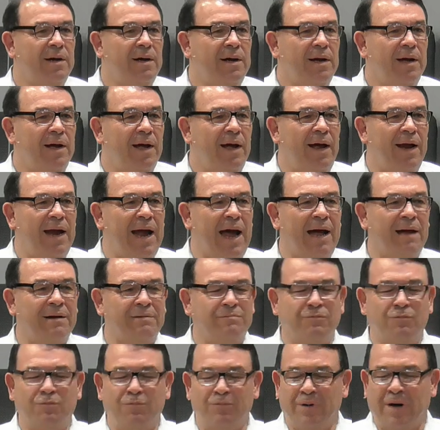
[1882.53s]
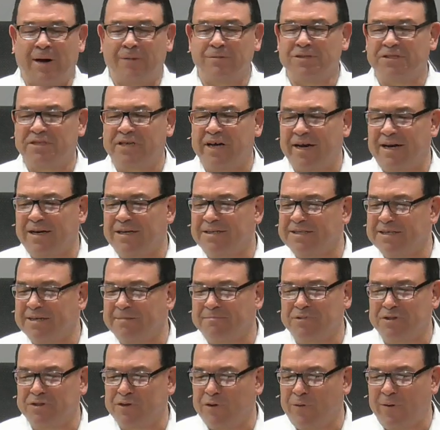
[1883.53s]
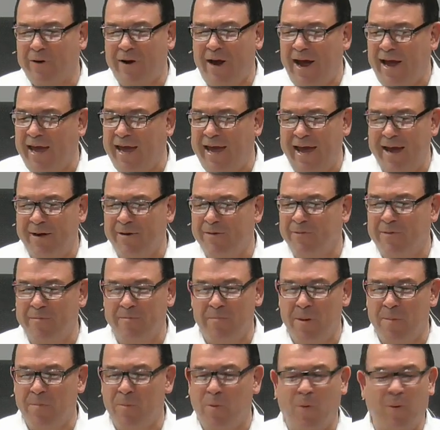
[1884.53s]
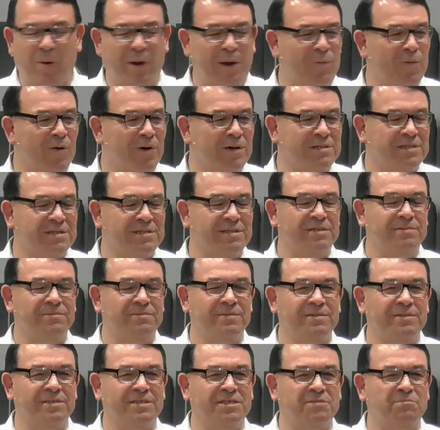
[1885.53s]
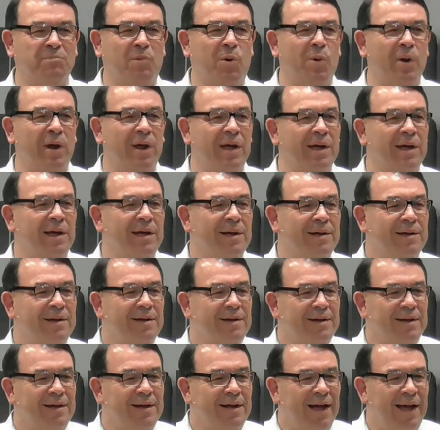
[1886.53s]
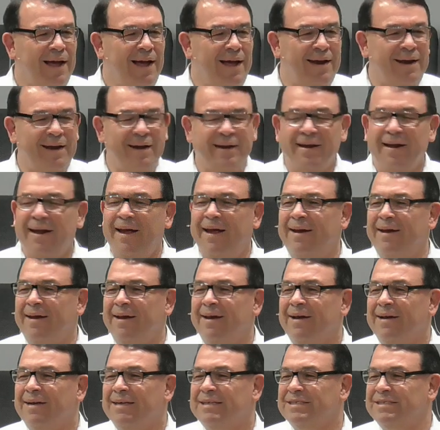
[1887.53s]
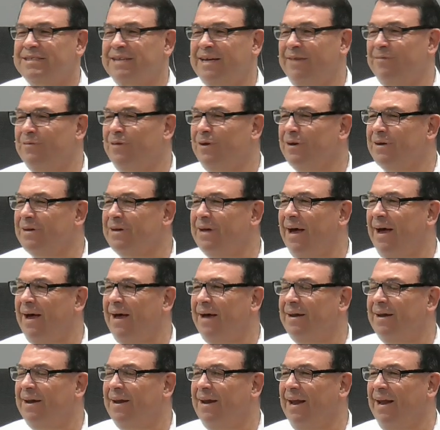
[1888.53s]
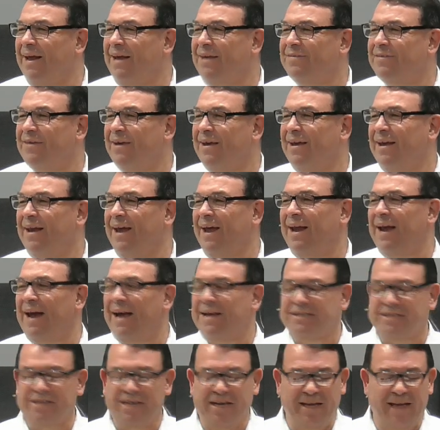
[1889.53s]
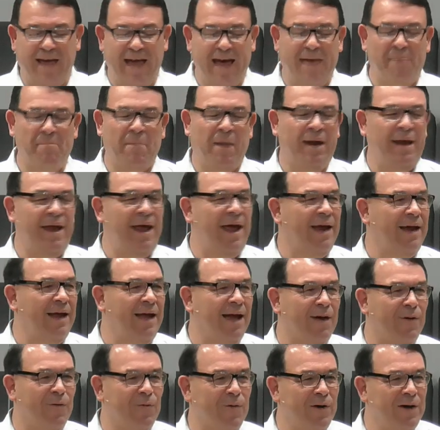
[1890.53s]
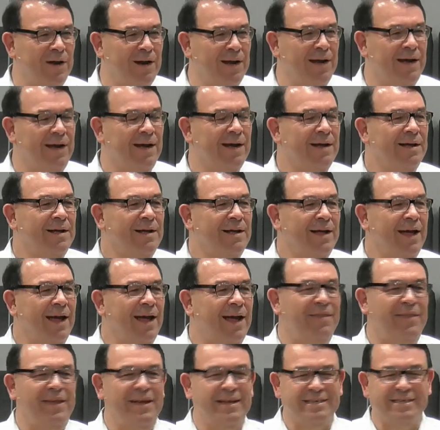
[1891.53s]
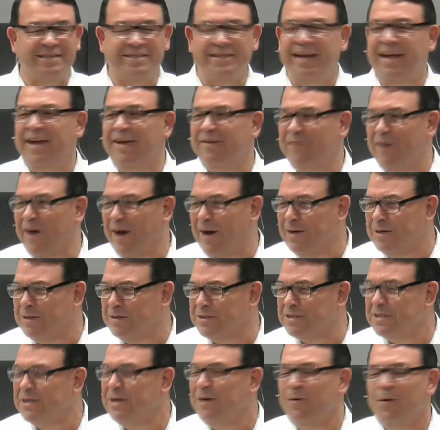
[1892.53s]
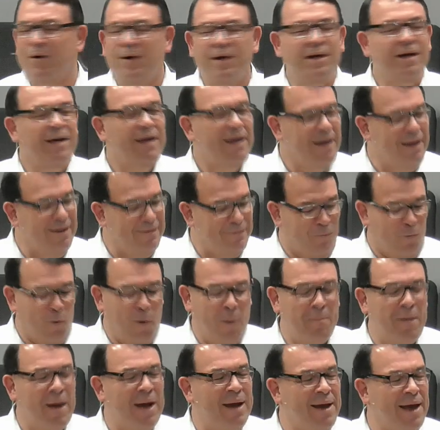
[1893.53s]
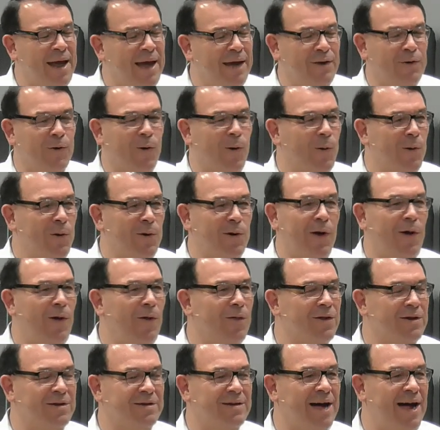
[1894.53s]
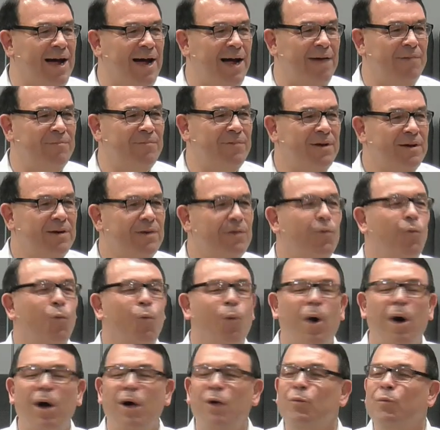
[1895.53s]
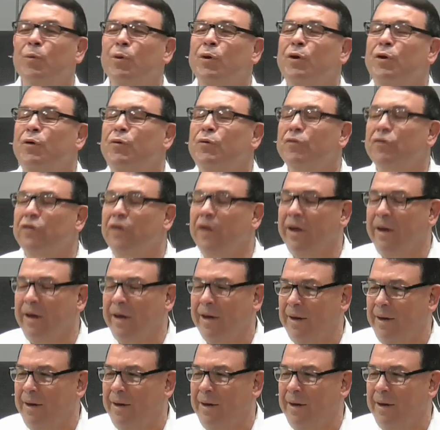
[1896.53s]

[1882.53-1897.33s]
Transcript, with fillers: And I, I was telling some story, and I can't remember what it was th- this morning. And, and Steve looked out and he said, and I said, yeah, my dad got really. And then Steve goes, what my dad quoted all the time what were you thinking?